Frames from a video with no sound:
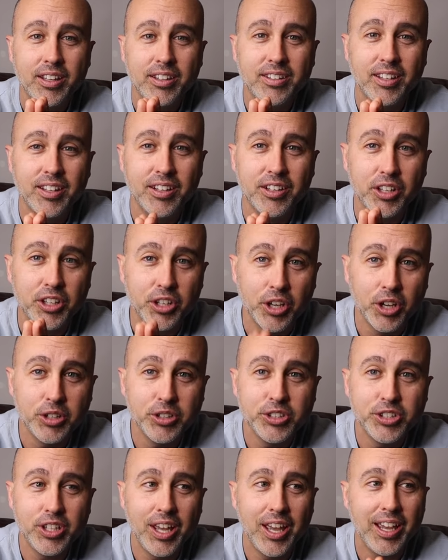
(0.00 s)
to
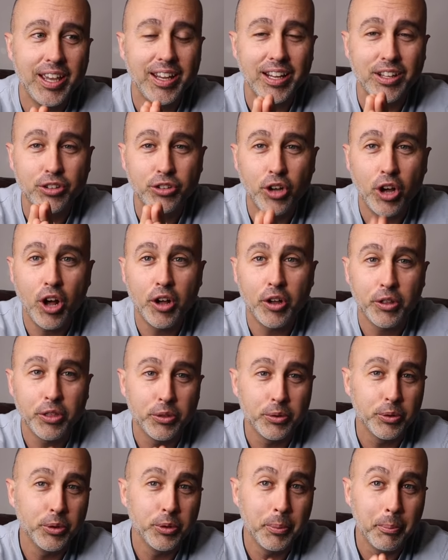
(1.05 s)
negotiate and talk
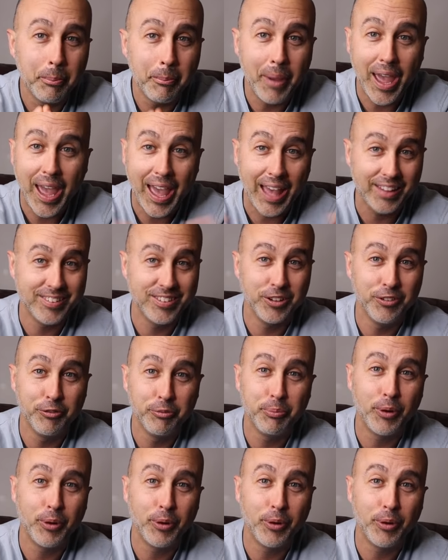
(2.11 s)
through massive